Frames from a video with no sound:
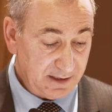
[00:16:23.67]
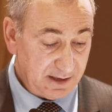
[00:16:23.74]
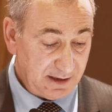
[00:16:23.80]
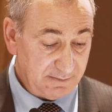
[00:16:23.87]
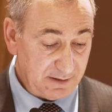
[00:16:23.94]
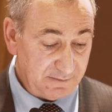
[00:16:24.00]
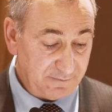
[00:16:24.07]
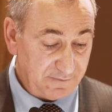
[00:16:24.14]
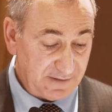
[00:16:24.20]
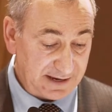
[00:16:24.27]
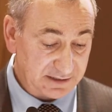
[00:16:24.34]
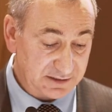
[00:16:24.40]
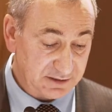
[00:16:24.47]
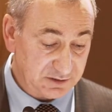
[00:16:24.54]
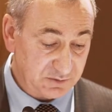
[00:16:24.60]
And
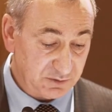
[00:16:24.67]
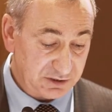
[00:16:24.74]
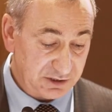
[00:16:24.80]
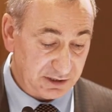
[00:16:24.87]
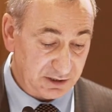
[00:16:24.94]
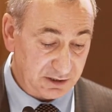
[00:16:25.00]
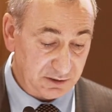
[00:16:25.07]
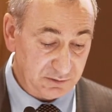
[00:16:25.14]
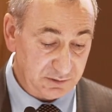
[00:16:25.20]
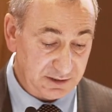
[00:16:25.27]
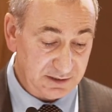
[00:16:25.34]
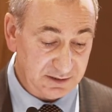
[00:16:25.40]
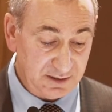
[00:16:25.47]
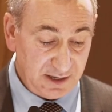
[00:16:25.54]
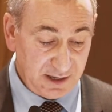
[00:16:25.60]
factors which
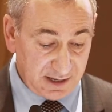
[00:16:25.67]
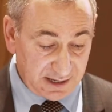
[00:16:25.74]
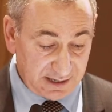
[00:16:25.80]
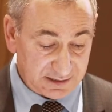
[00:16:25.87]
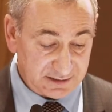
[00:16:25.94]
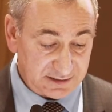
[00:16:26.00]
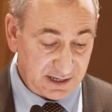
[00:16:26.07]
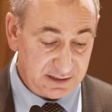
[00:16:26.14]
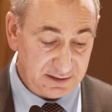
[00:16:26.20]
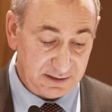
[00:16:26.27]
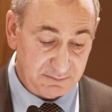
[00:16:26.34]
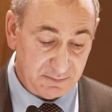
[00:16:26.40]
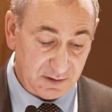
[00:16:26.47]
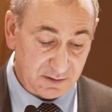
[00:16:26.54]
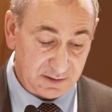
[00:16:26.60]
included
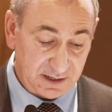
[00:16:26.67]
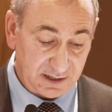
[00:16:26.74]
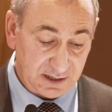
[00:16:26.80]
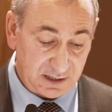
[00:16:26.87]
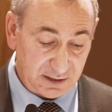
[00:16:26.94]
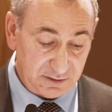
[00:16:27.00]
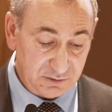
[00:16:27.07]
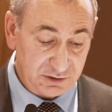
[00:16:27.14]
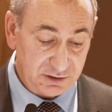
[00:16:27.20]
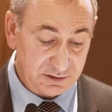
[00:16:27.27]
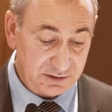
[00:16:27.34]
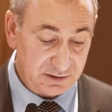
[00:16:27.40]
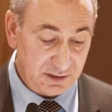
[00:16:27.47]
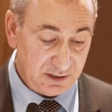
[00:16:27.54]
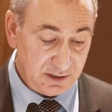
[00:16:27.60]
extended market
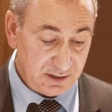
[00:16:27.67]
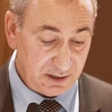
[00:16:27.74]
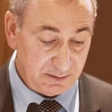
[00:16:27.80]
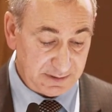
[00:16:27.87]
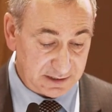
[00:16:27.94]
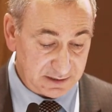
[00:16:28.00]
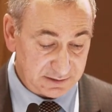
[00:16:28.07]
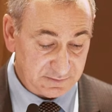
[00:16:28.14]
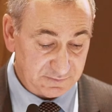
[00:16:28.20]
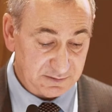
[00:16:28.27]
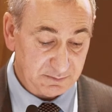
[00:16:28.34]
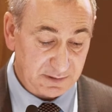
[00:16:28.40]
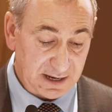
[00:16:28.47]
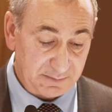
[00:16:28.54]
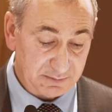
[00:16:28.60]
closures because of
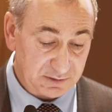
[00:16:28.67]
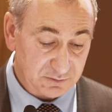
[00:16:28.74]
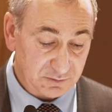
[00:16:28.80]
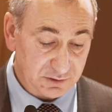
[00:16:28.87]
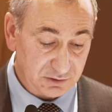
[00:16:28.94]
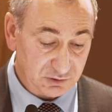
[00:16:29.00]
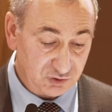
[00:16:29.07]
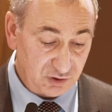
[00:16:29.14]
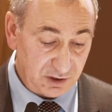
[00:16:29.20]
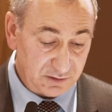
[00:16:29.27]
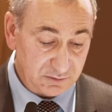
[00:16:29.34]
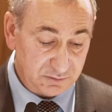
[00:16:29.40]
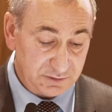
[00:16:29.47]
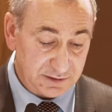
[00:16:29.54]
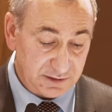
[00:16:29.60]
some capital
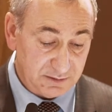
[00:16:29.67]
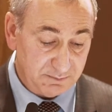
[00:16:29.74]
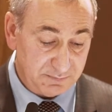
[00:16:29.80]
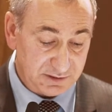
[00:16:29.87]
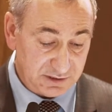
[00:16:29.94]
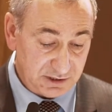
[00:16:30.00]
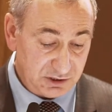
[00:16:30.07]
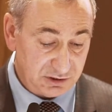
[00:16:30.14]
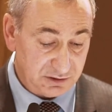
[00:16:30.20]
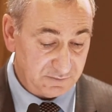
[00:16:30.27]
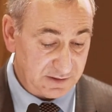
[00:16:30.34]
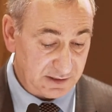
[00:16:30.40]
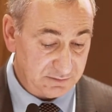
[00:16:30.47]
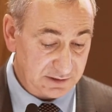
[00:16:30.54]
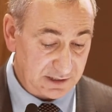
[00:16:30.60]
controls, the imposition of
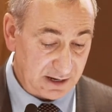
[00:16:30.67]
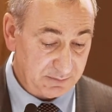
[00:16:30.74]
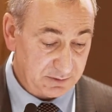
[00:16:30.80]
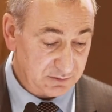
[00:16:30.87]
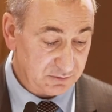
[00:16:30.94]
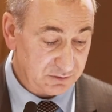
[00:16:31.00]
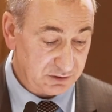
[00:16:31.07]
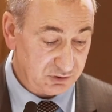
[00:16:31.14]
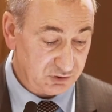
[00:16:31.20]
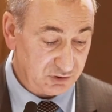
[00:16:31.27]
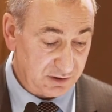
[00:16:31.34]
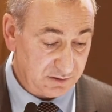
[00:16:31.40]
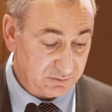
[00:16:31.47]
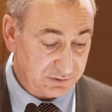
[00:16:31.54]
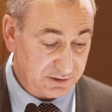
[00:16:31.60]
those capital
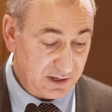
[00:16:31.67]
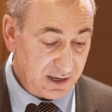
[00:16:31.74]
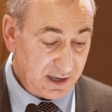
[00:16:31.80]
controls,